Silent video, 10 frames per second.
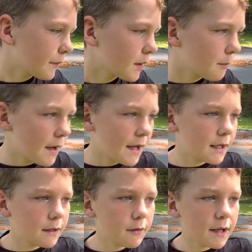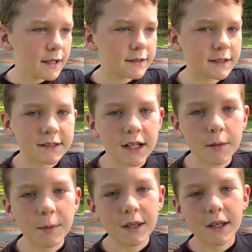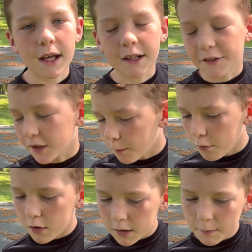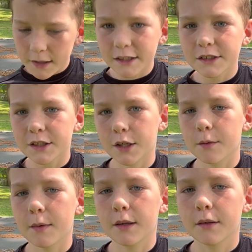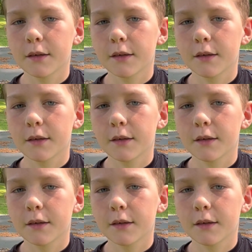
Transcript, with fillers: But anyways, it's gonna be a double elimination tournament.